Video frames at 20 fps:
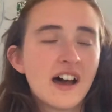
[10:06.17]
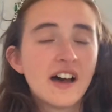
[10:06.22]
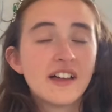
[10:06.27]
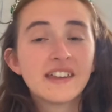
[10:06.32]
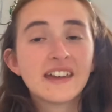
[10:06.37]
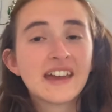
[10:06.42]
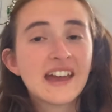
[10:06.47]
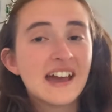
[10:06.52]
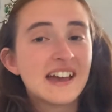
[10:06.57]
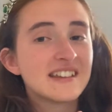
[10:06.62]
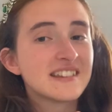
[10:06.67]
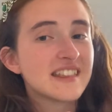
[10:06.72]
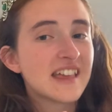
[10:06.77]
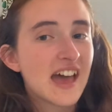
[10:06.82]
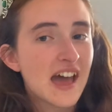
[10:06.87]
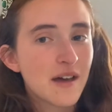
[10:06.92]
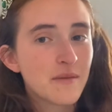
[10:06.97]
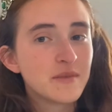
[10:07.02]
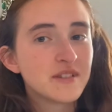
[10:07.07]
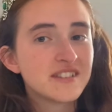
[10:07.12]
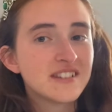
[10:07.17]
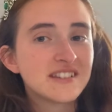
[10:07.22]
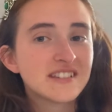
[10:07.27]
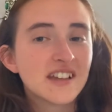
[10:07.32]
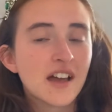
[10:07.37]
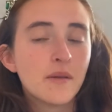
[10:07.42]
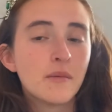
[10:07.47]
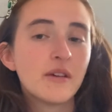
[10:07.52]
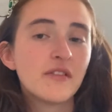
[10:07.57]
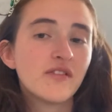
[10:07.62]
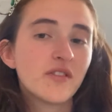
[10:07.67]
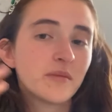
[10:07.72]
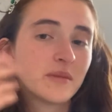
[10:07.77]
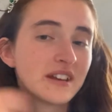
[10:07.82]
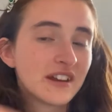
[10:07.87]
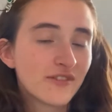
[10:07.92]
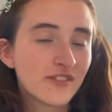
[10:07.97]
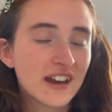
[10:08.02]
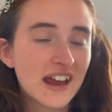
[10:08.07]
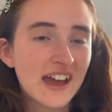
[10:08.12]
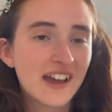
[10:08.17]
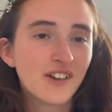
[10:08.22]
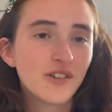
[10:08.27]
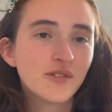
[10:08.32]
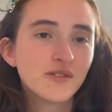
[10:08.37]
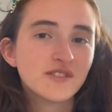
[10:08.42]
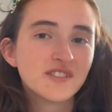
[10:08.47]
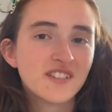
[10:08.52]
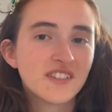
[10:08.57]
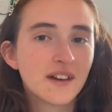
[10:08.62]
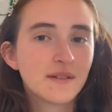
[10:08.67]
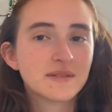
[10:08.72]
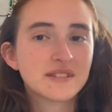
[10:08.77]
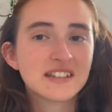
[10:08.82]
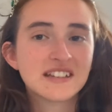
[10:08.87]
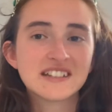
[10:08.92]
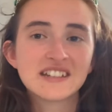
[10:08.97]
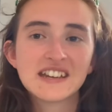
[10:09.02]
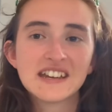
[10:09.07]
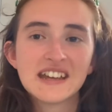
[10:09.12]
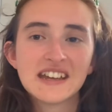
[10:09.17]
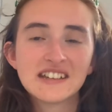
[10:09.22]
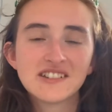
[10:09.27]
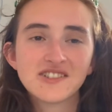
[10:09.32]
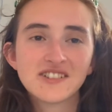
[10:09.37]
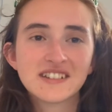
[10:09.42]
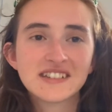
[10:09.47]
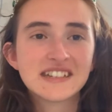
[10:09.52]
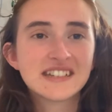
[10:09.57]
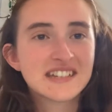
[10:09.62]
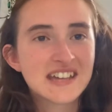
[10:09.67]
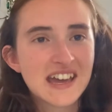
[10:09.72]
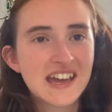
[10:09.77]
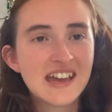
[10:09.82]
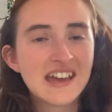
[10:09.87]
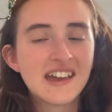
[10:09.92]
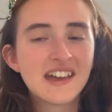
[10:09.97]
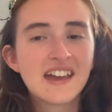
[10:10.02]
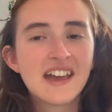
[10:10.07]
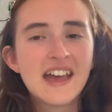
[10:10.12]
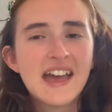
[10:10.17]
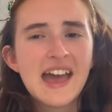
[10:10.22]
I think it has the Amazons come in from a different angle, so that was such an interesting take.